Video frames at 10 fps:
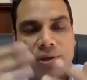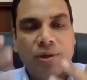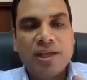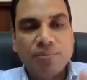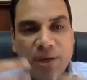
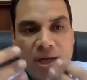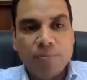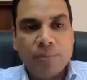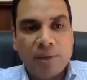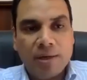has
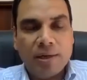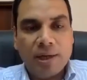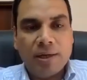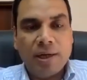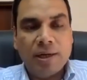become
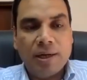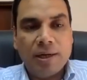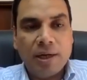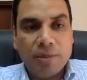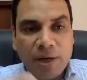
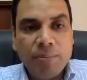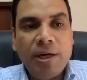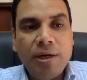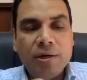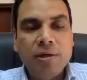an
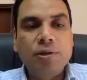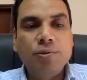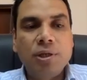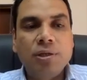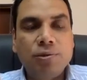amendment
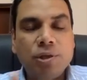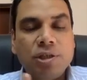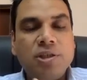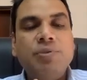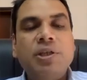to the
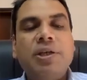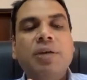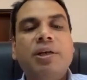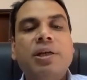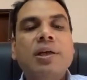TRIPS
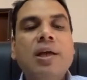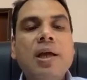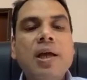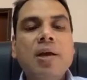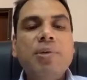agreement.
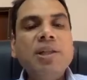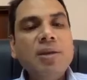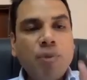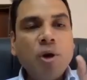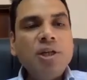But the
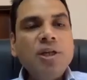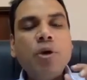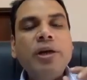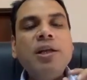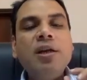important
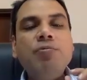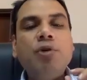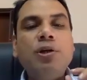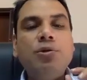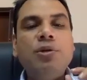point that I
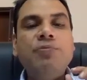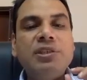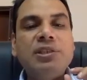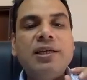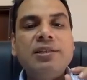want to
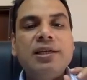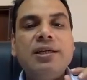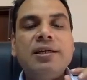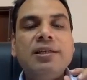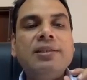emphasize
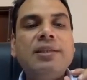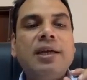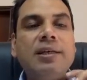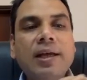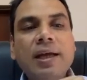here is
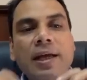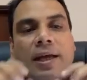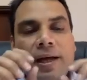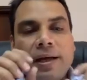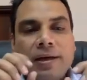that
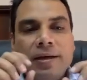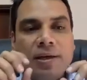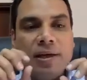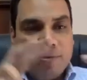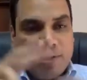
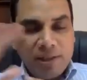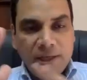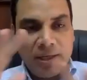given